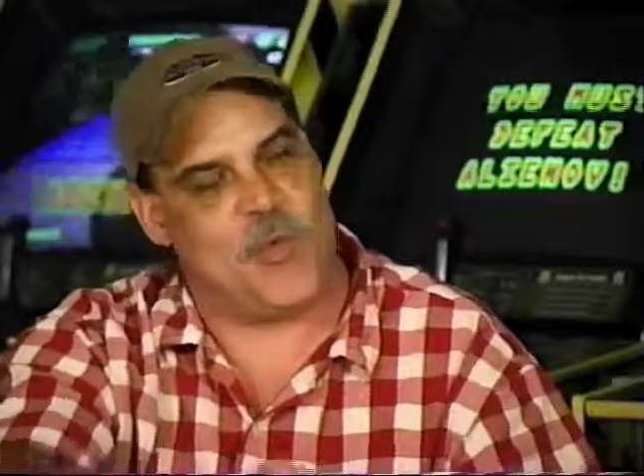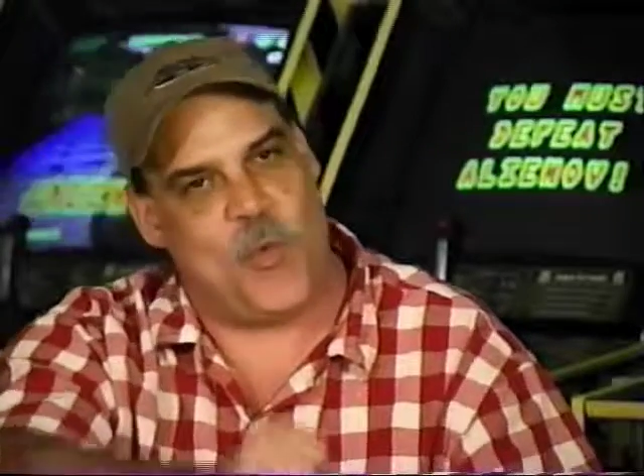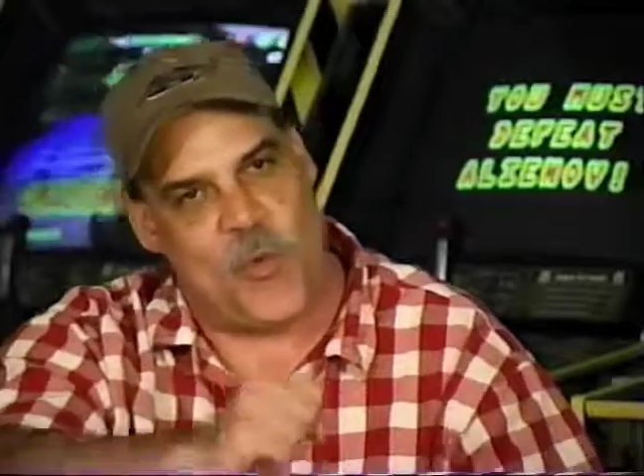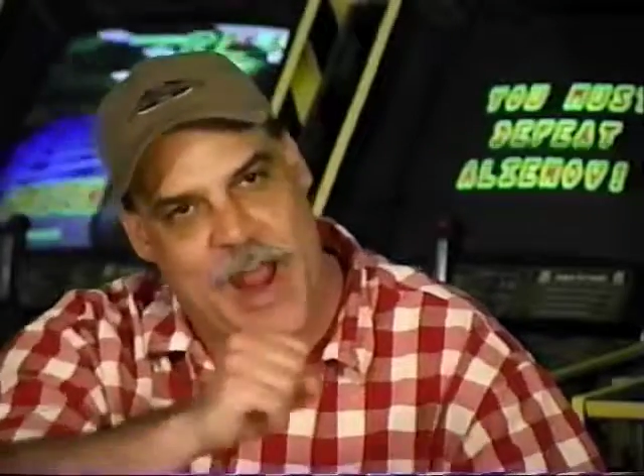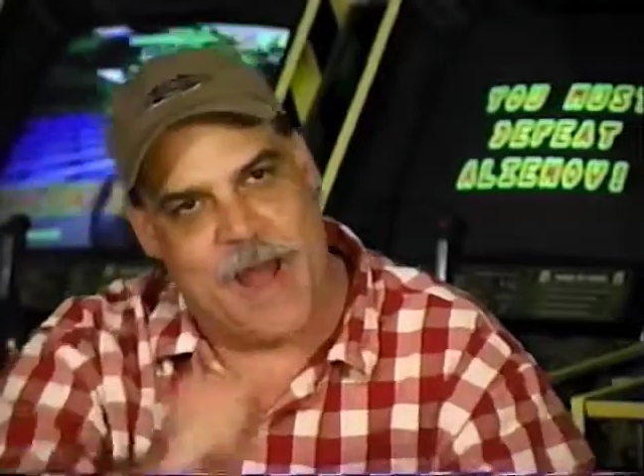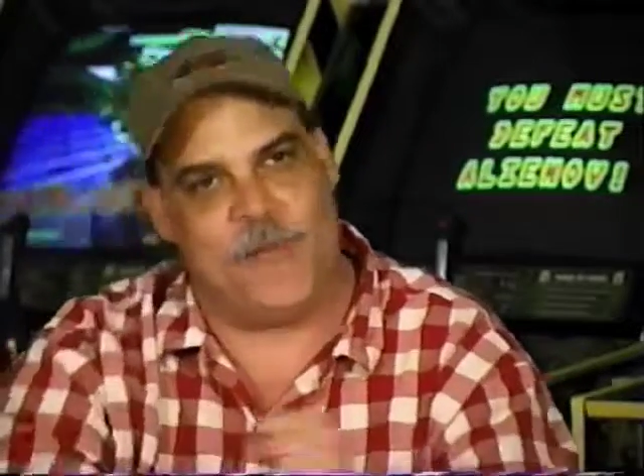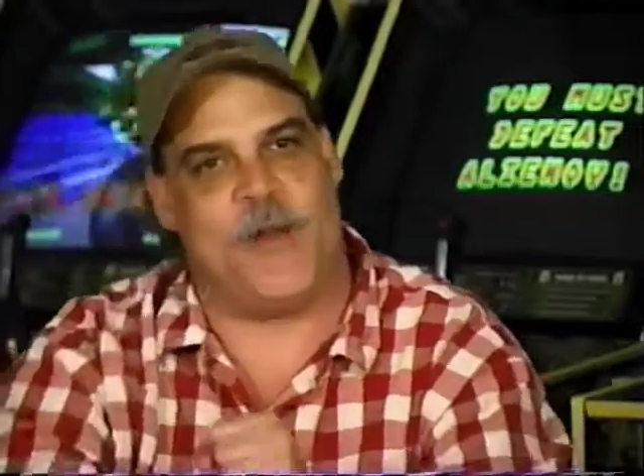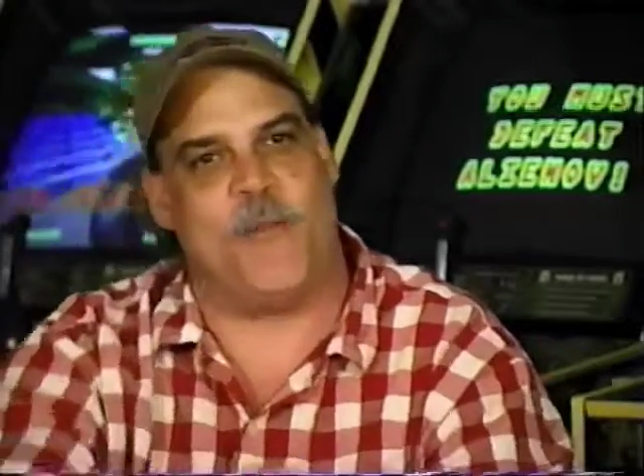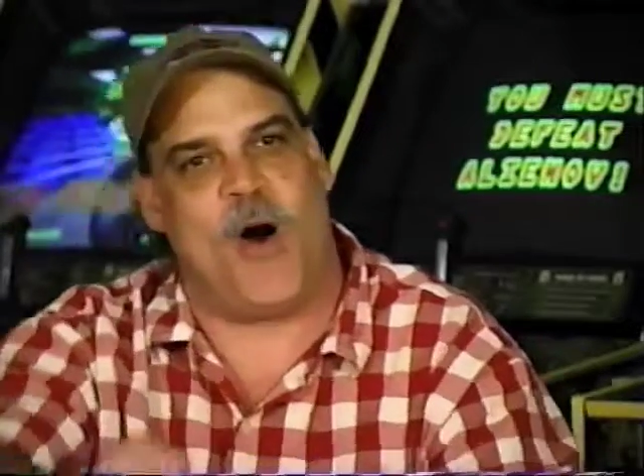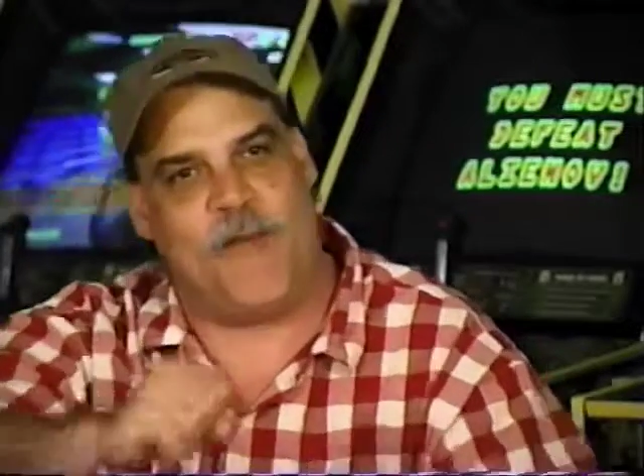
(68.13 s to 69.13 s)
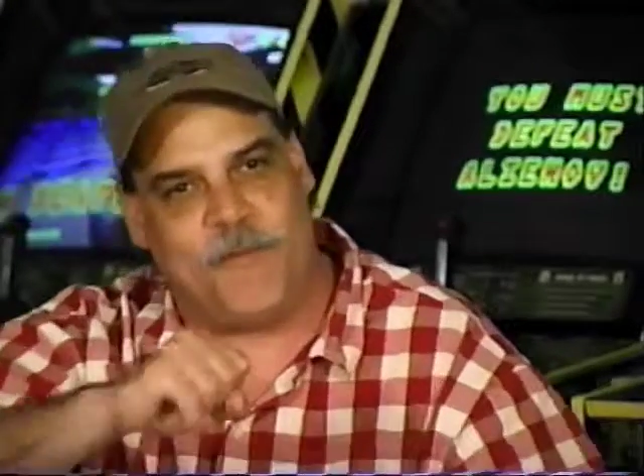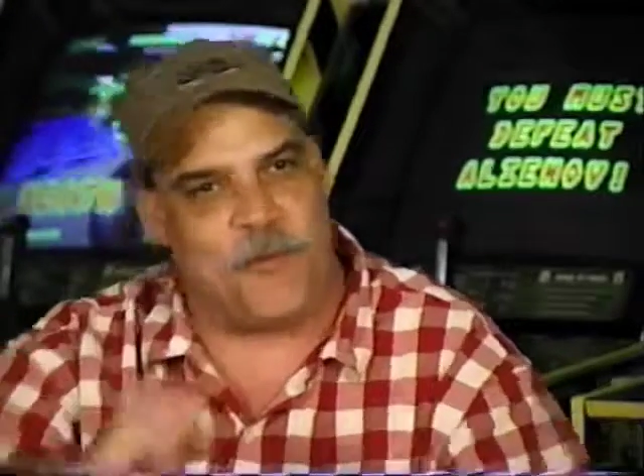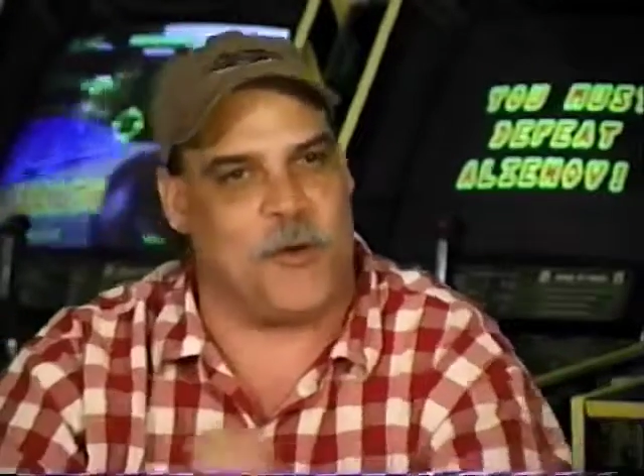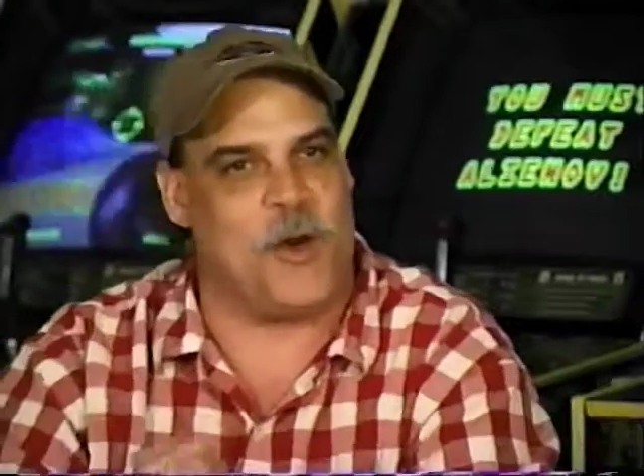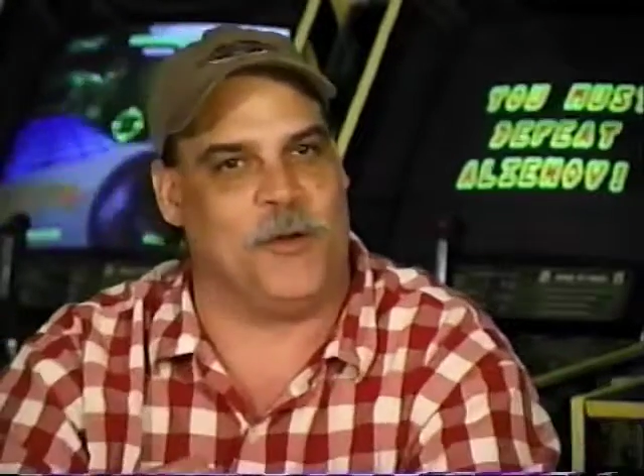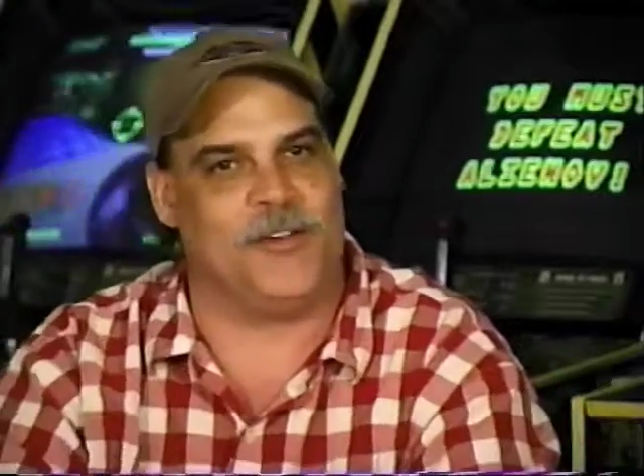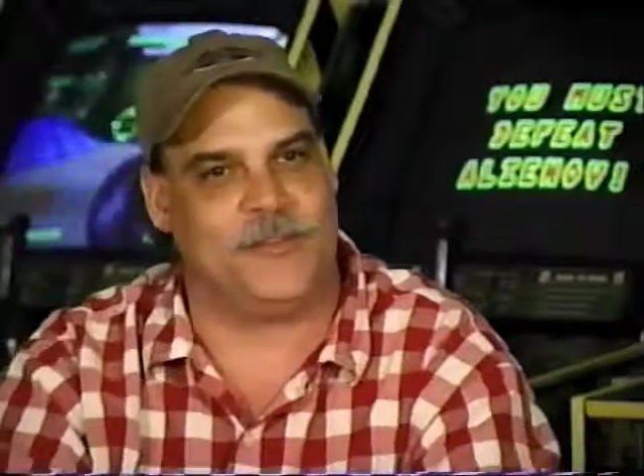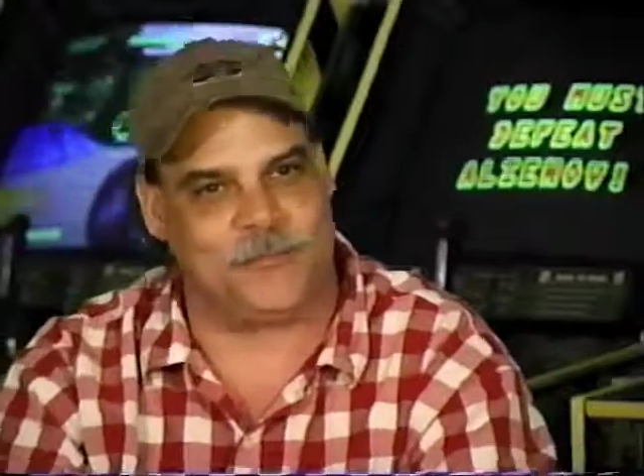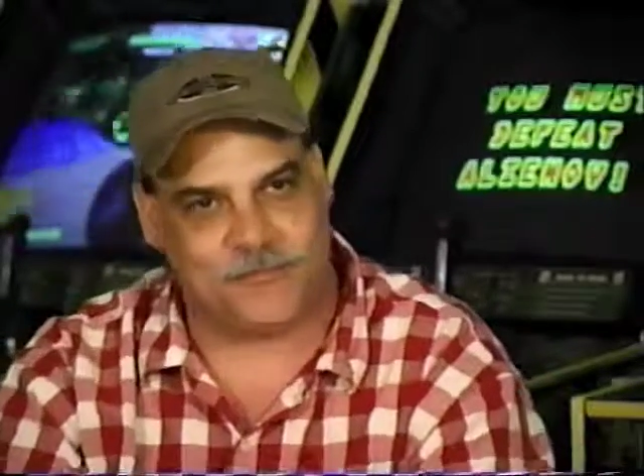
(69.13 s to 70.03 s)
ram them off the road.